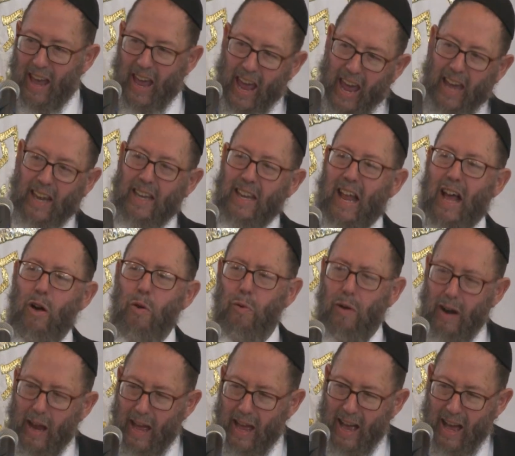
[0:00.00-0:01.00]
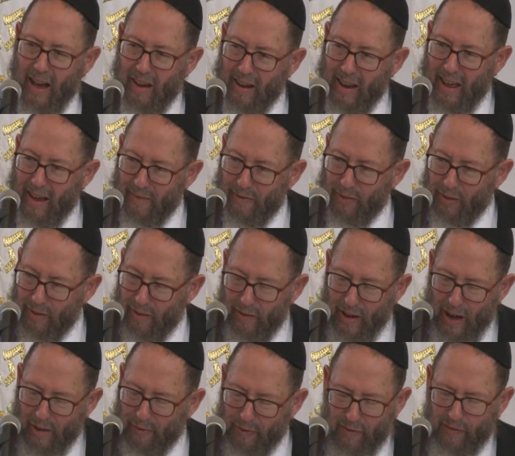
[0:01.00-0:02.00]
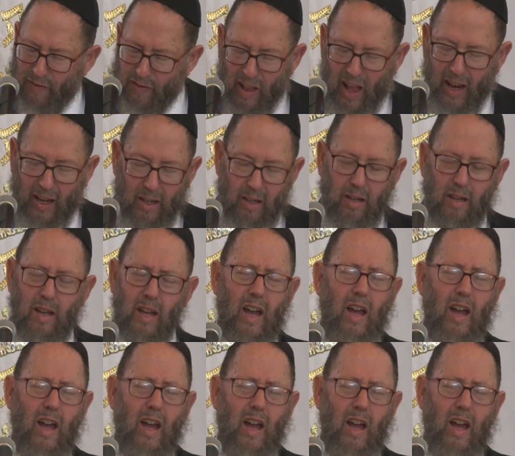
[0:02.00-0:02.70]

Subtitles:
8-hour and a half flight.